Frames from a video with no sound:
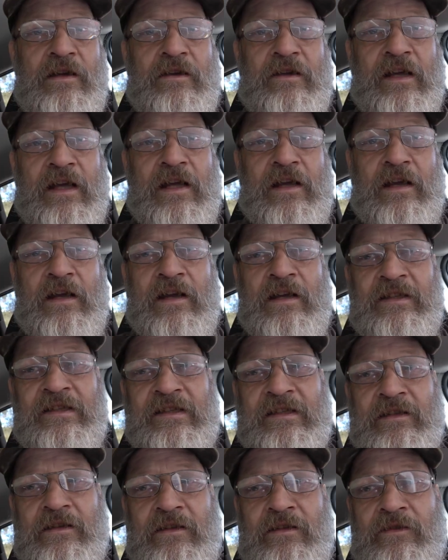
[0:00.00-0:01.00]
okay guys
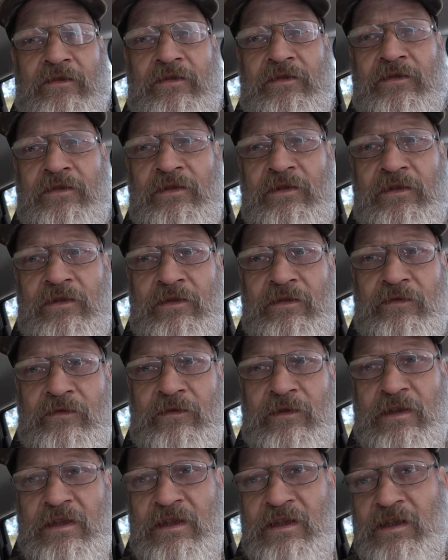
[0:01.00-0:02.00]
so
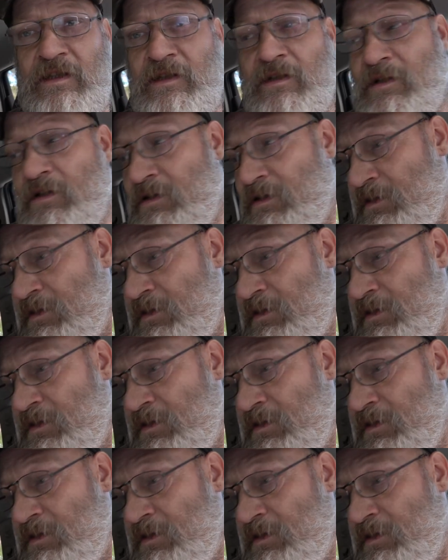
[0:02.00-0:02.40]
we're in the